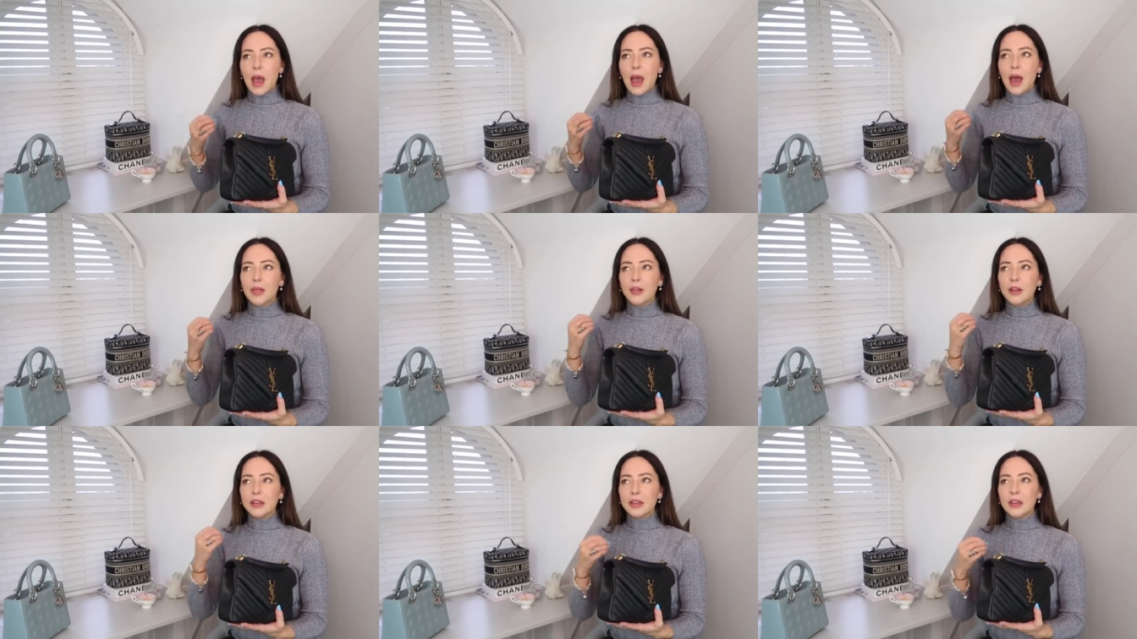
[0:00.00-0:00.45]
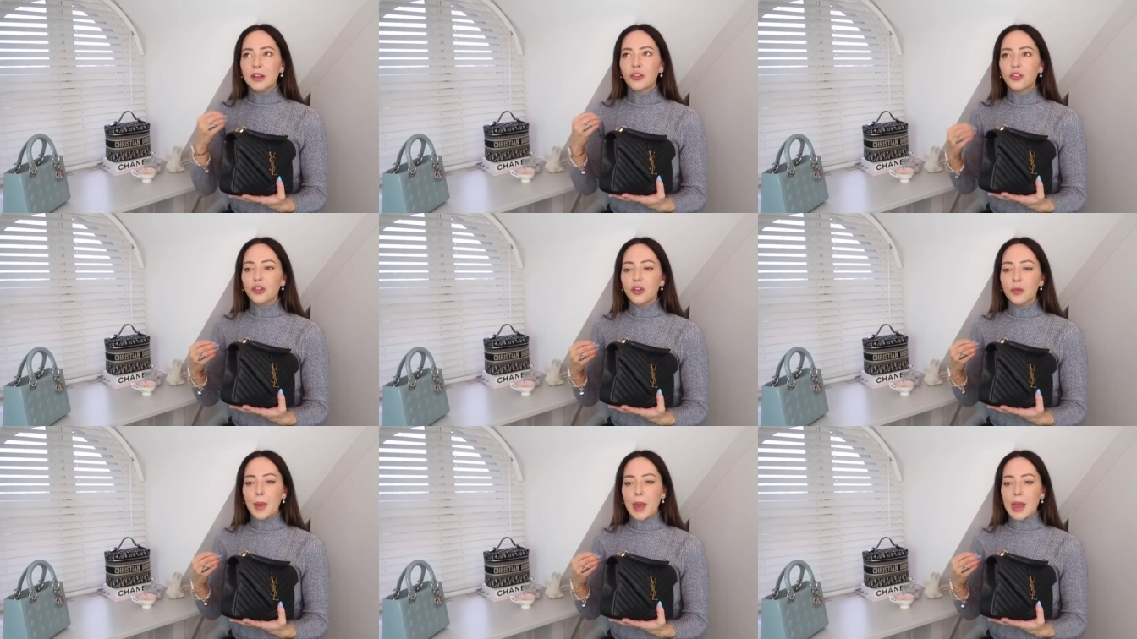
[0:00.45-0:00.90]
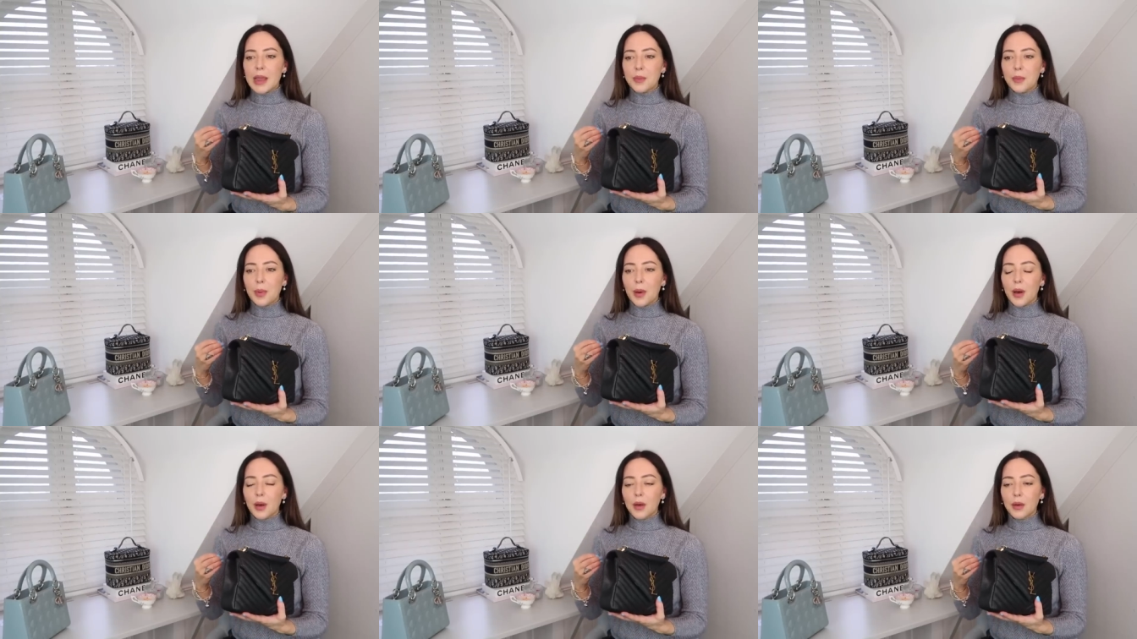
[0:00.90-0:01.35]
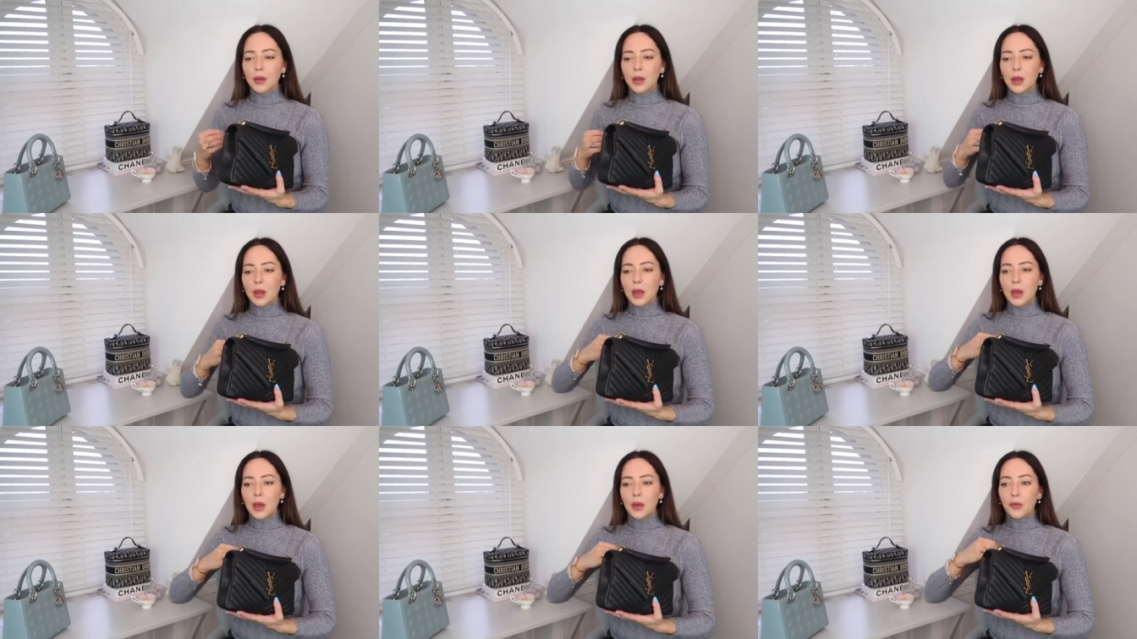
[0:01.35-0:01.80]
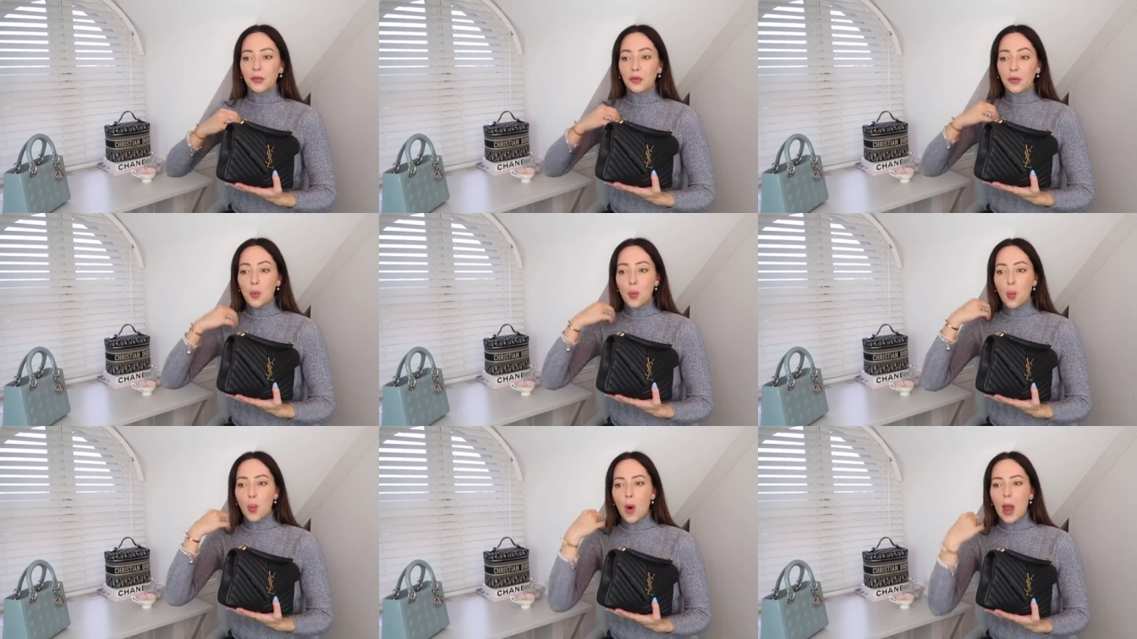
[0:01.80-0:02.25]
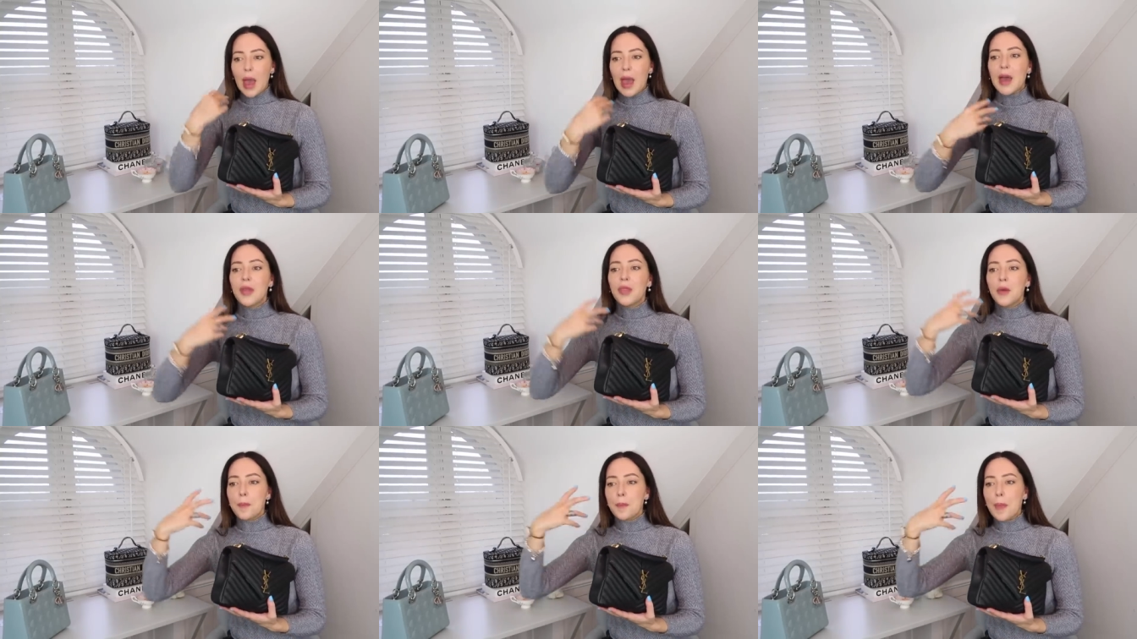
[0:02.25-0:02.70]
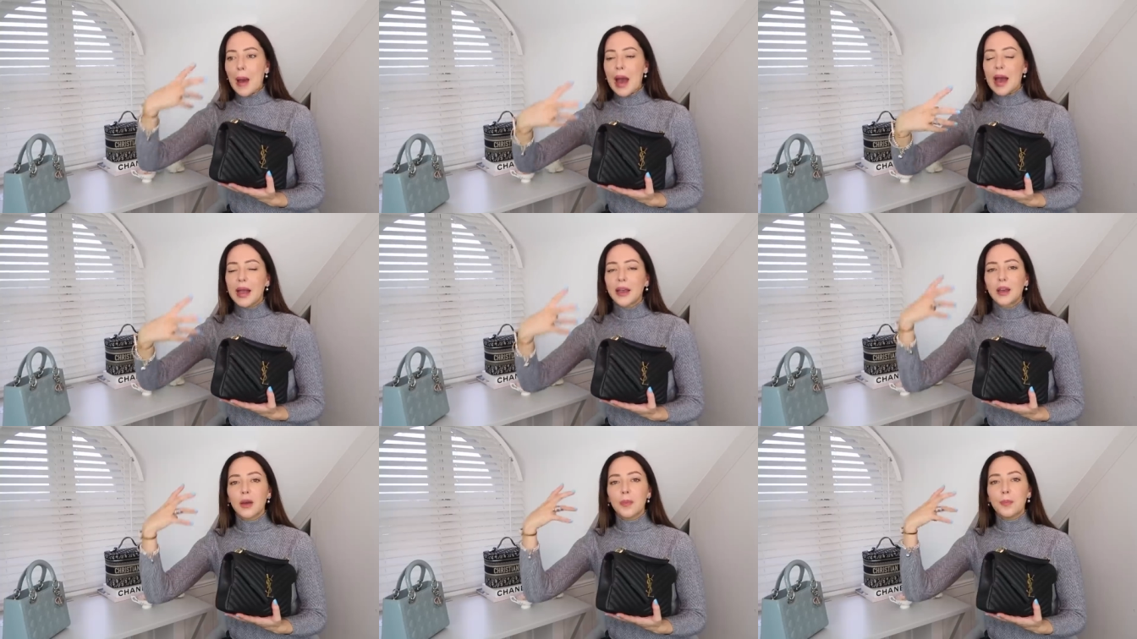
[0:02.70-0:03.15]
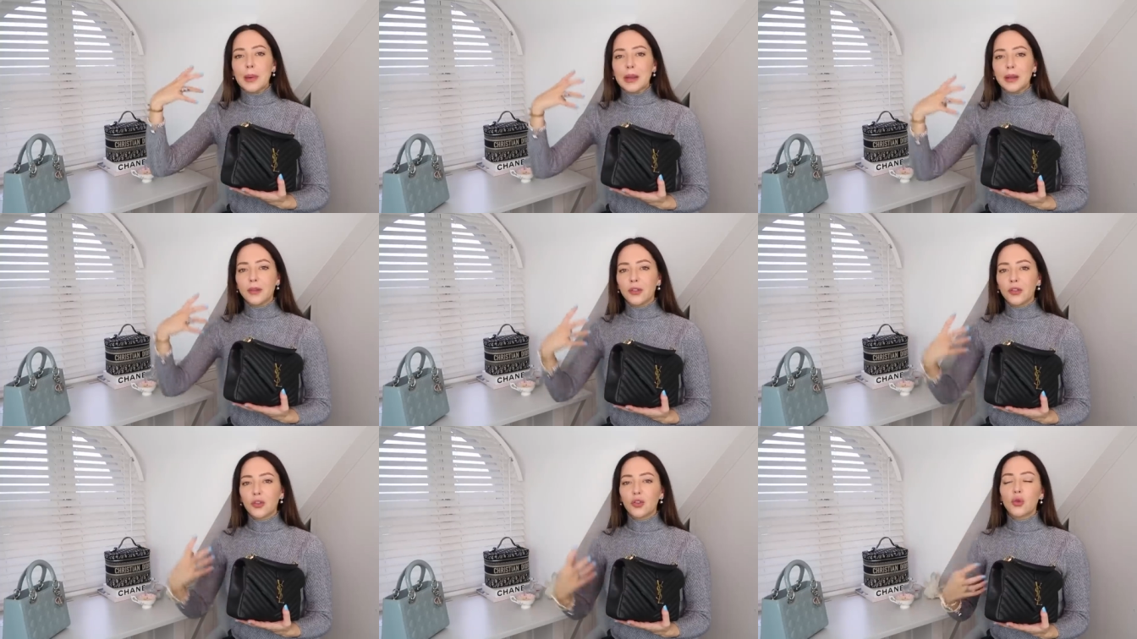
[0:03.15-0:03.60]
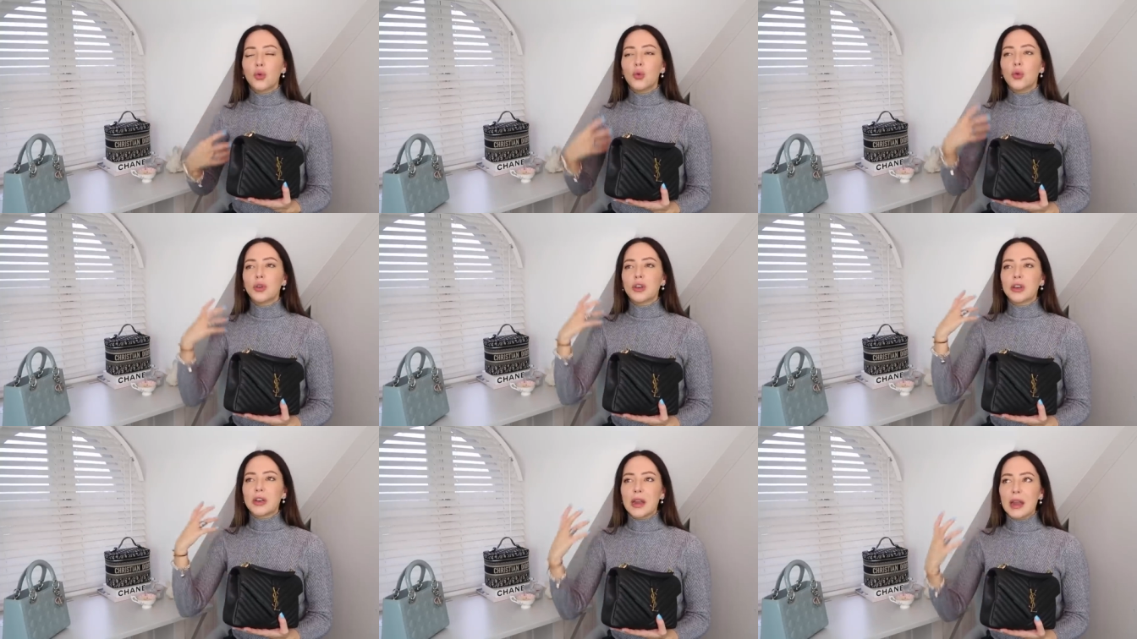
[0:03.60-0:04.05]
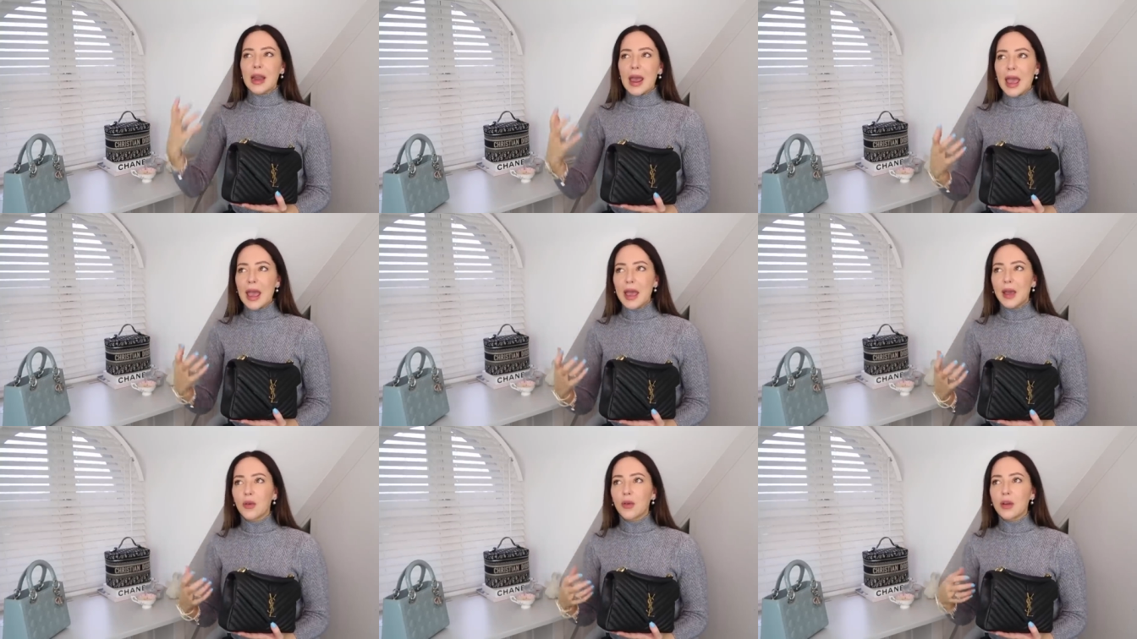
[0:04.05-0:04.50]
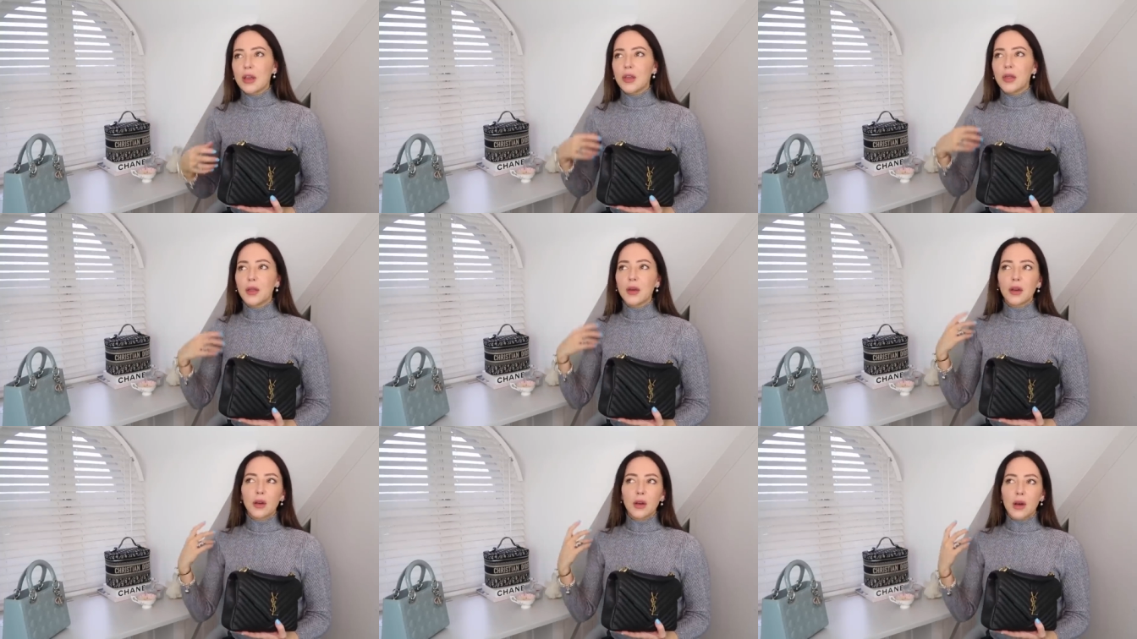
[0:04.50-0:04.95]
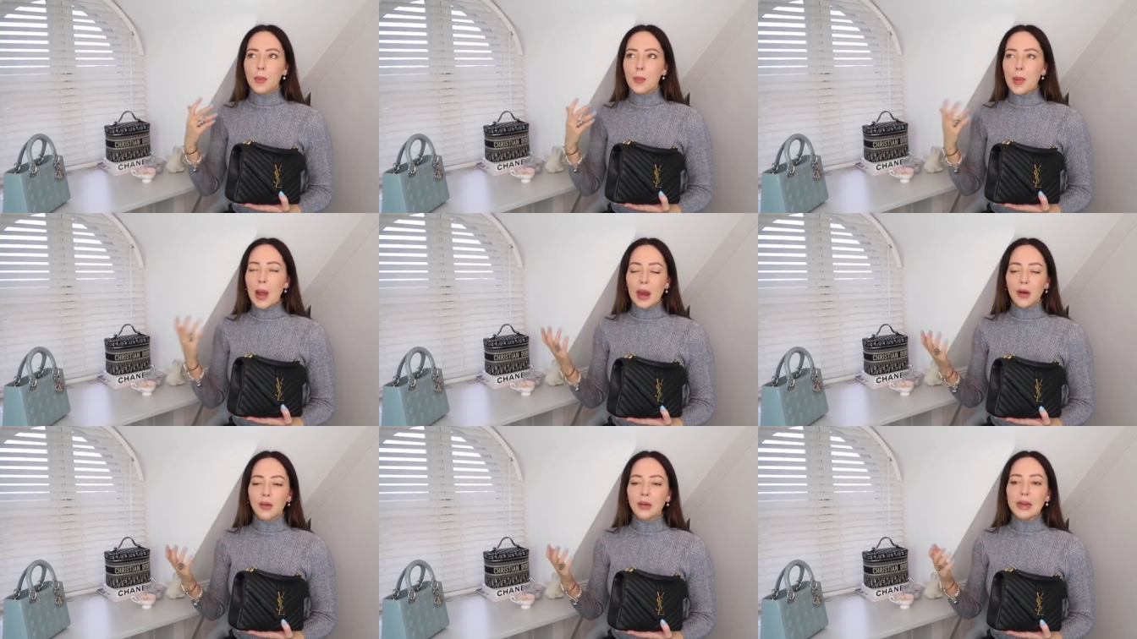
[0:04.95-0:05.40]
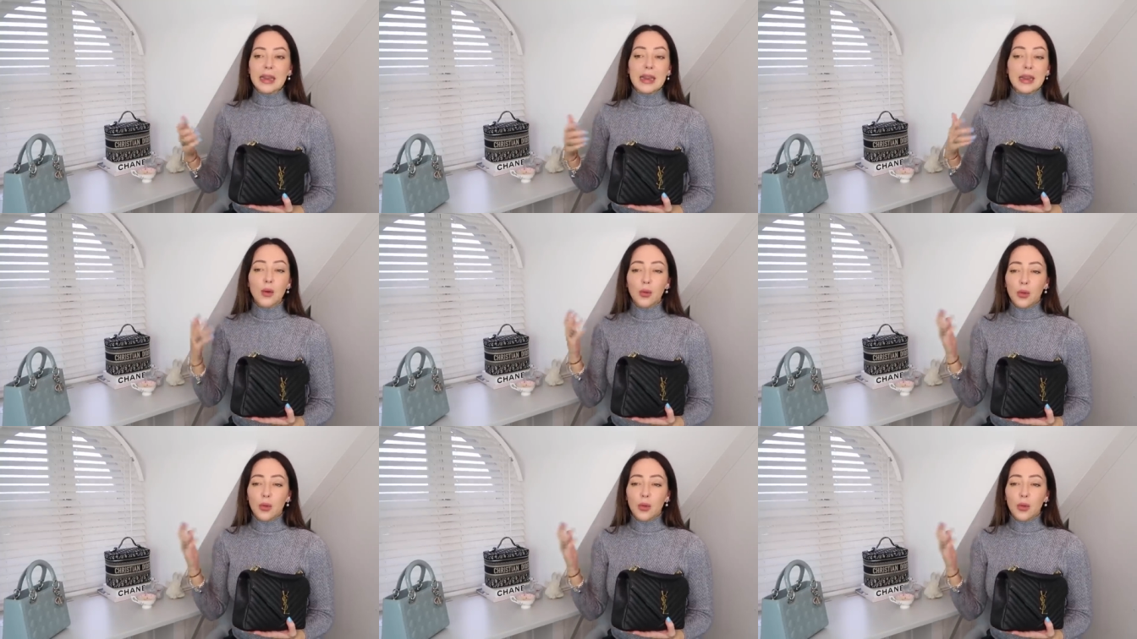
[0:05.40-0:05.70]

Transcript: and the tissue paper from where the bag had been stored in an area that apparently,